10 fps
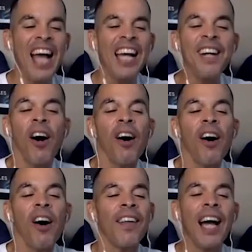I got them
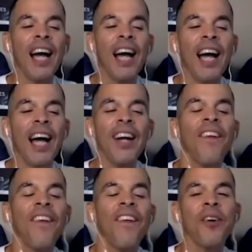all. I got
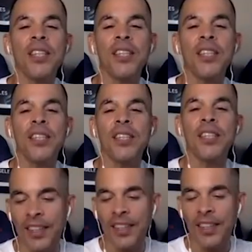all the
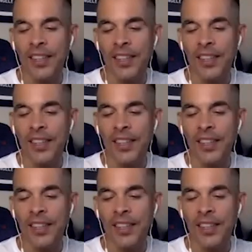questions.